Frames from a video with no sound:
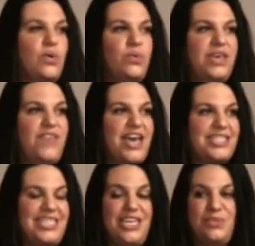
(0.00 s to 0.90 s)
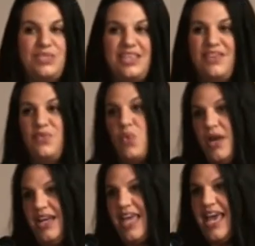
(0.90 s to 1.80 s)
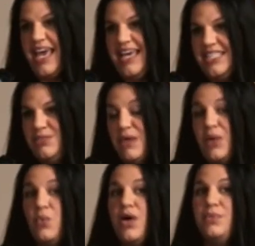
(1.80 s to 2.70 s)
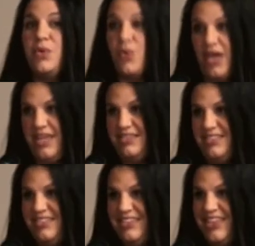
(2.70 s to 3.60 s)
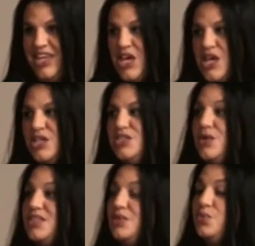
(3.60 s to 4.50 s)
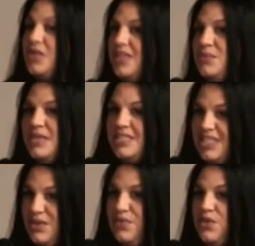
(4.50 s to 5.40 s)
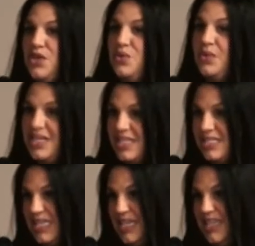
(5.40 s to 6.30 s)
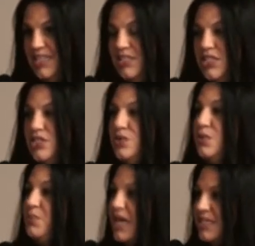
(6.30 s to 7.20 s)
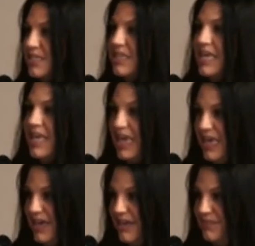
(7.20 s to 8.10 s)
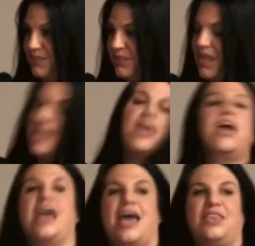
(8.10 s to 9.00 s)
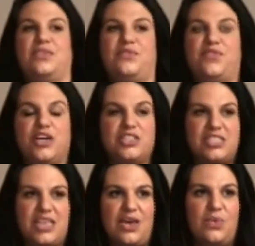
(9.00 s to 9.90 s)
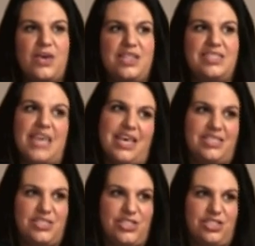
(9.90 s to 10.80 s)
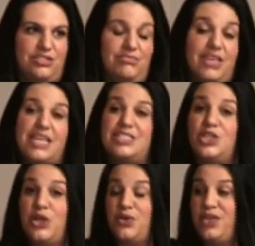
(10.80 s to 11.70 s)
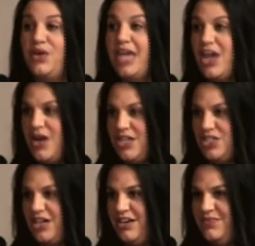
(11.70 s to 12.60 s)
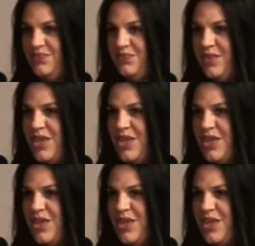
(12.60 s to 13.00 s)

We've had teams that have won a case by 1 point. So it's a really big deal for your witnesses to do the best that they can. And the first thing a witness has to do is learn their character.